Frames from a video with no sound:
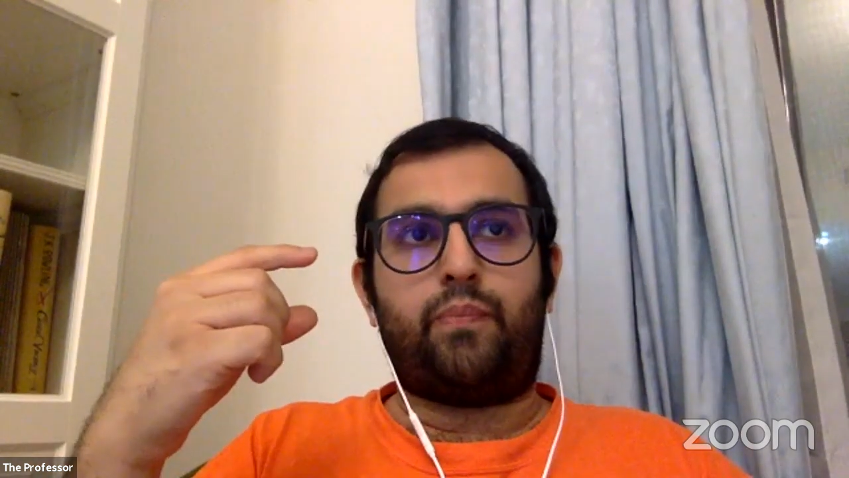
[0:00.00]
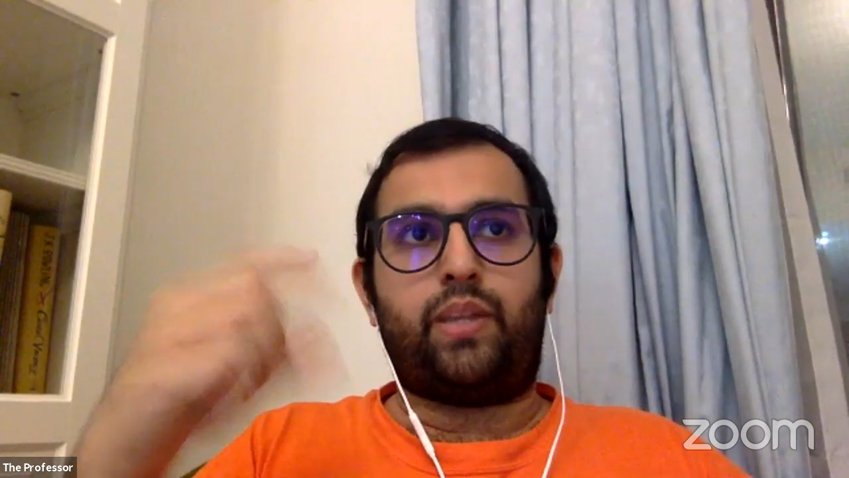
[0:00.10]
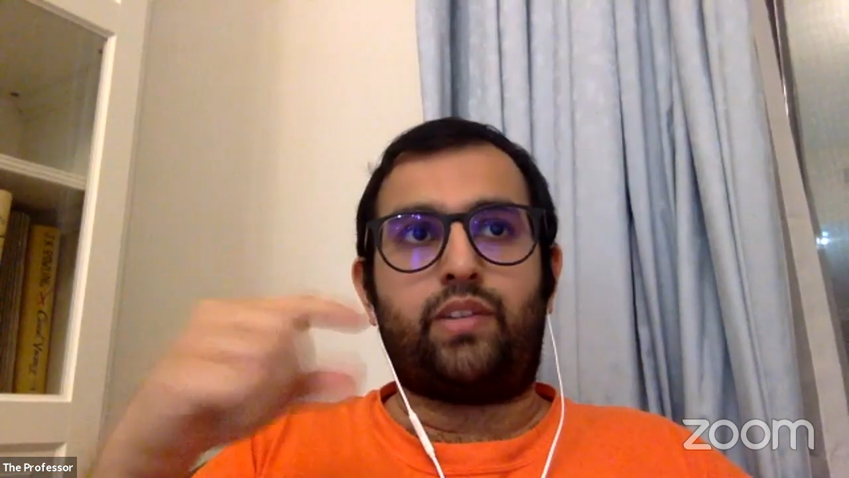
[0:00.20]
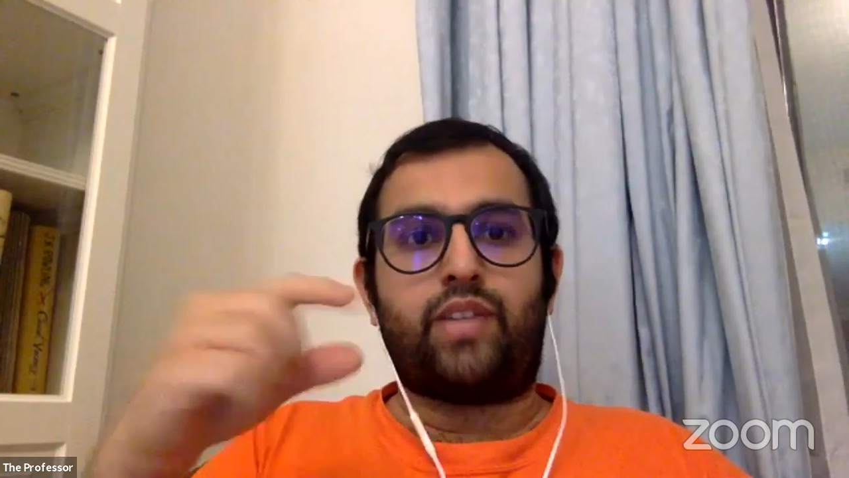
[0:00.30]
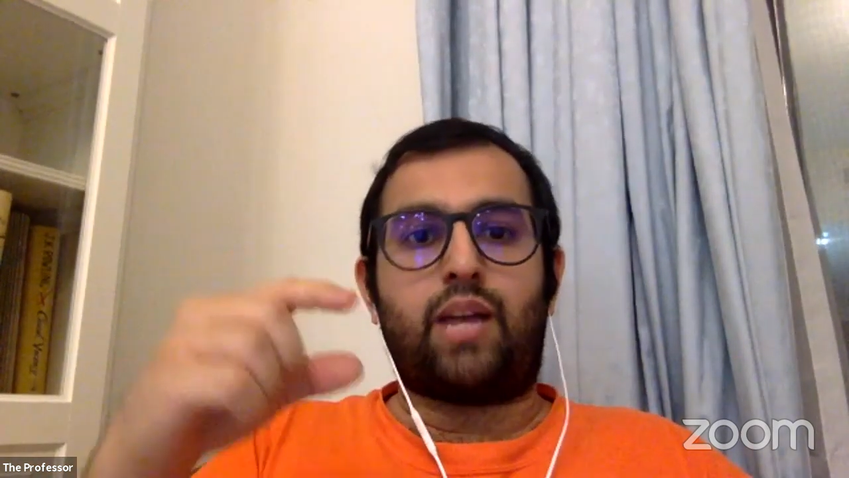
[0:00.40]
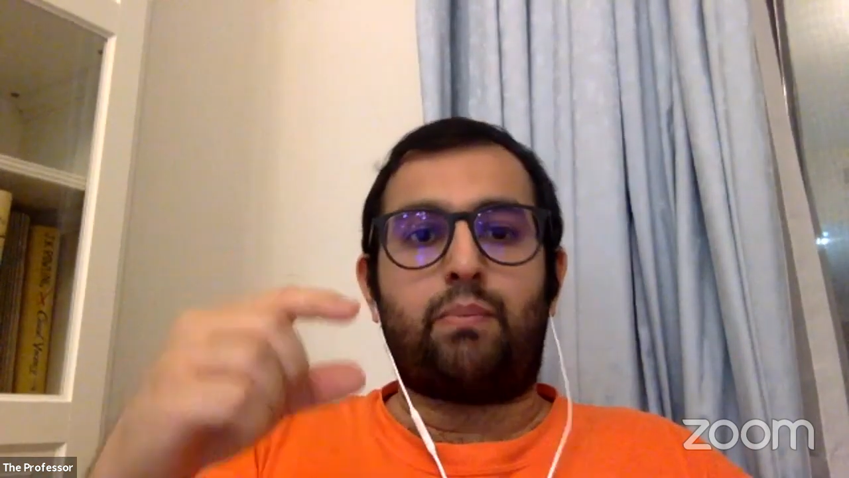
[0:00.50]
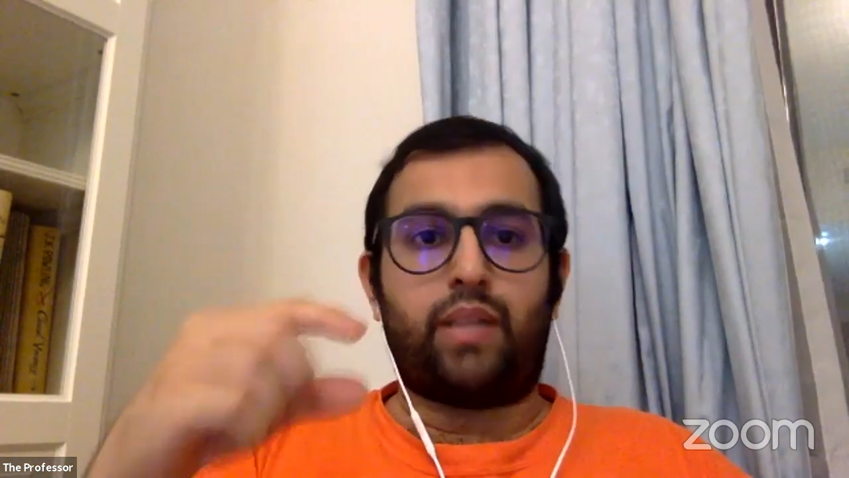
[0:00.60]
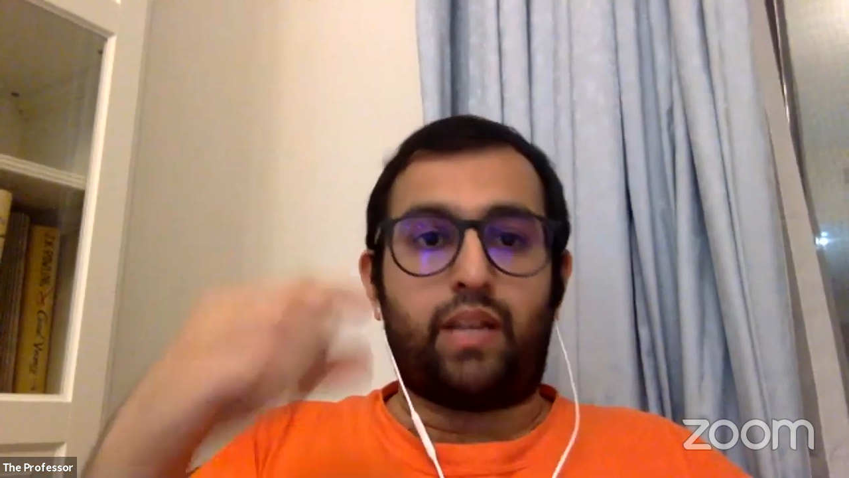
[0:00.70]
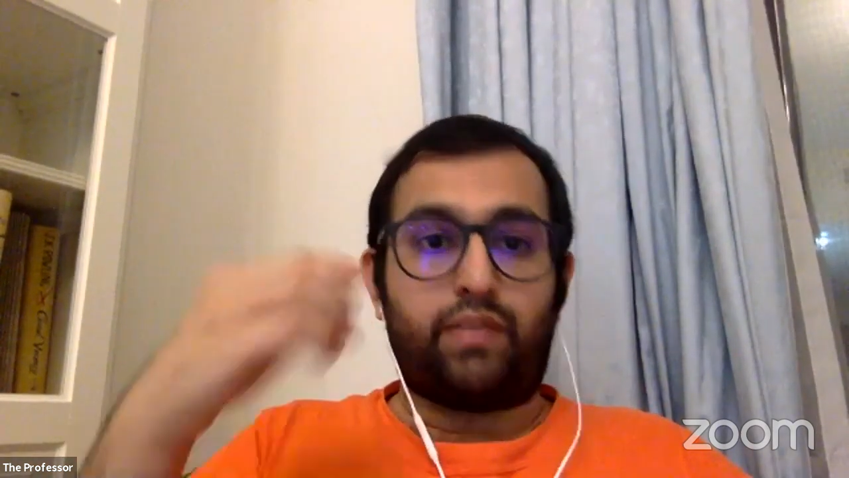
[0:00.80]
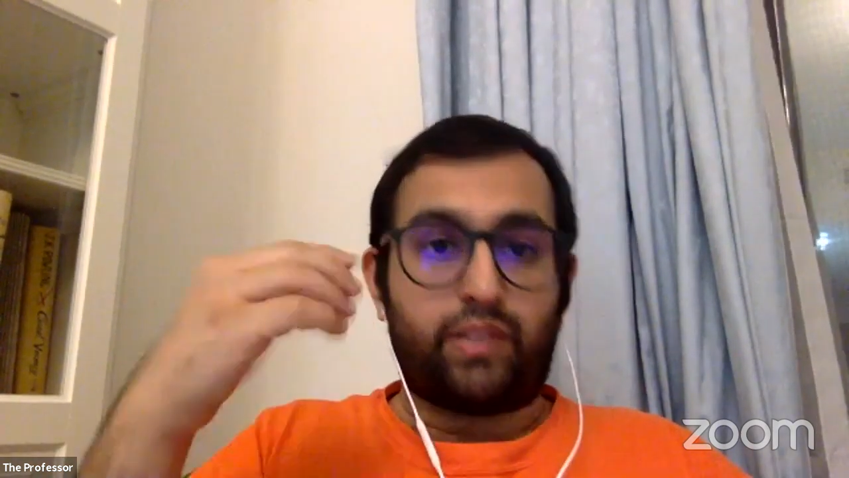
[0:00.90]
example
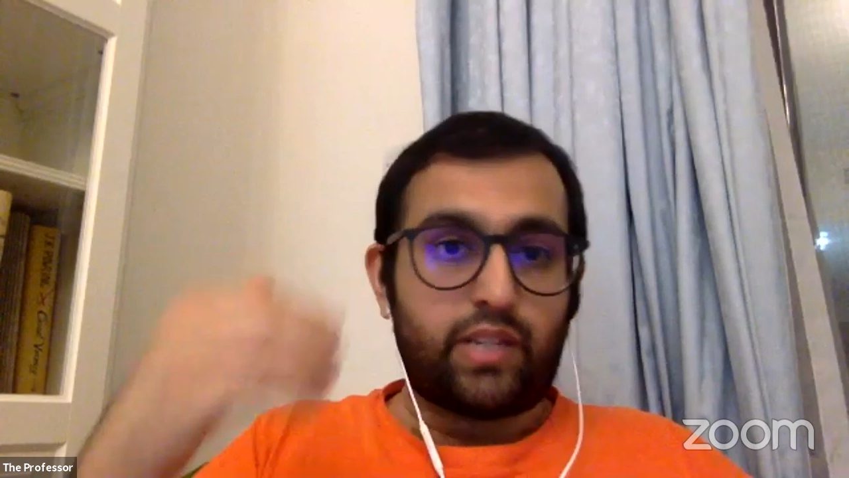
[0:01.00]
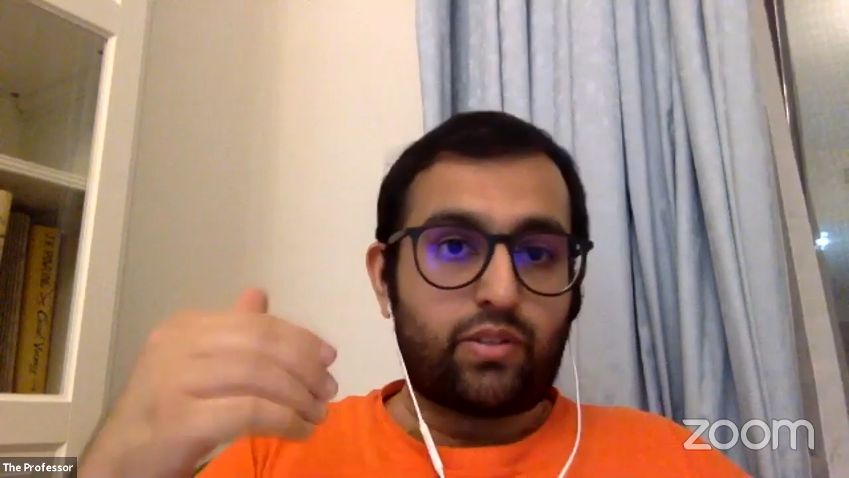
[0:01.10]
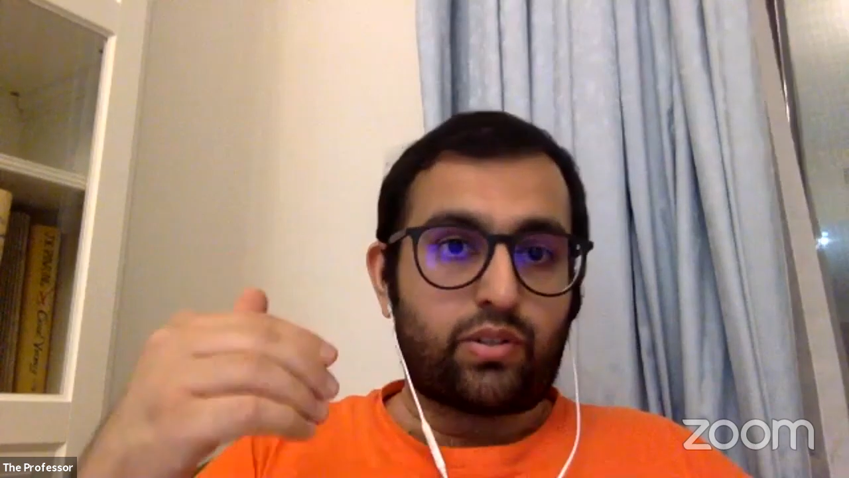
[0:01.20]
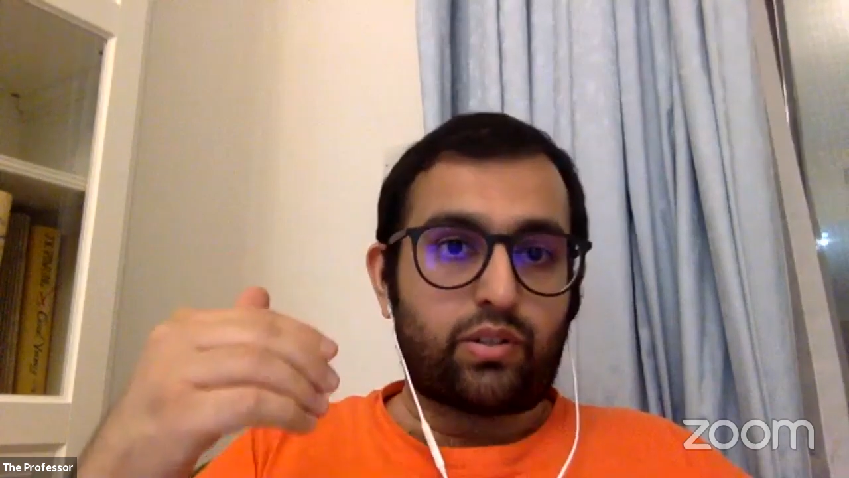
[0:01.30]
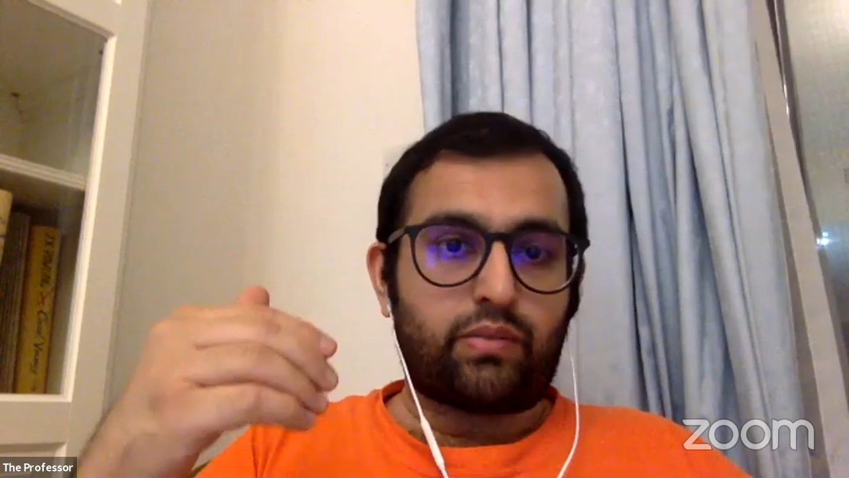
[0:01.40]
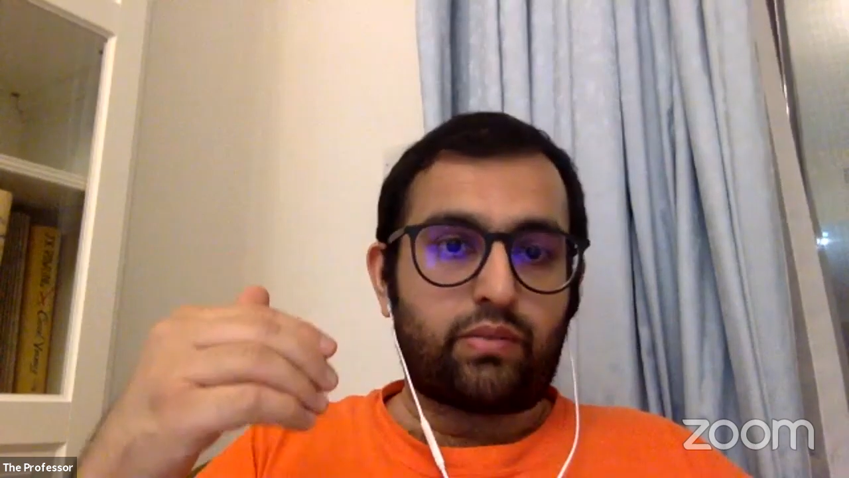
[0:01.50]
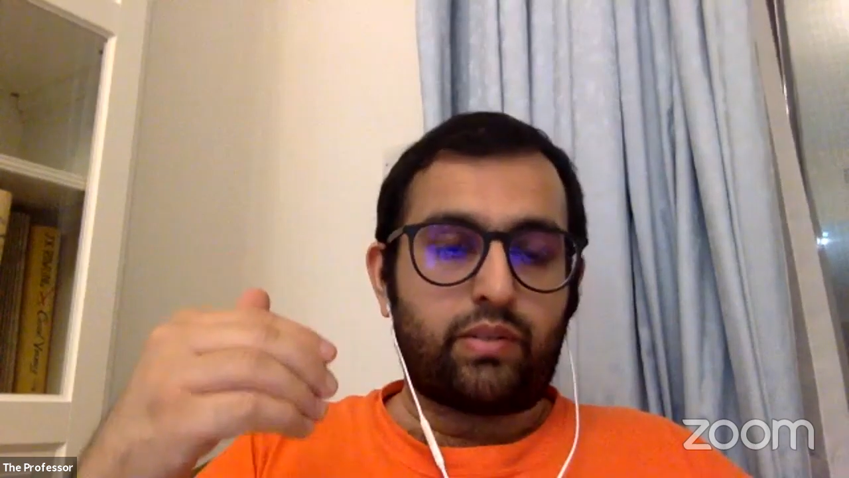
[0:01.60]
of a teacher,